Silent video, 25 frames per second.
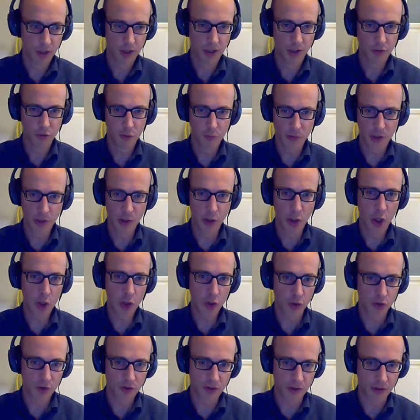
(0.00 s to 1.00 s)
it should be
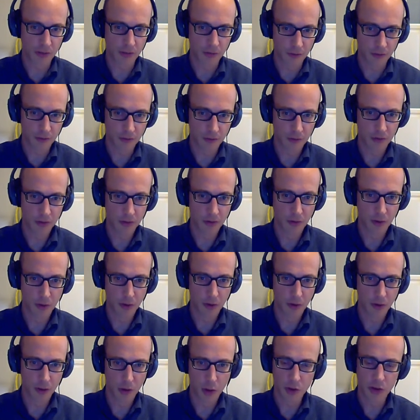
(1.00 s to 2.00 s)
log continuous,
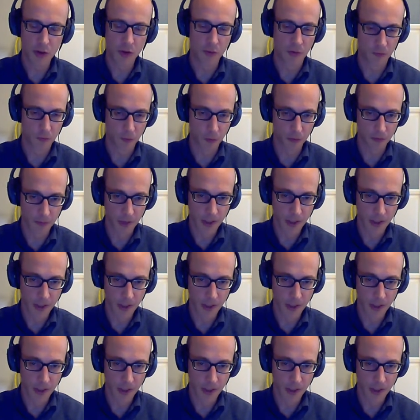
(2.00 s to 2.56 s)
log uniform.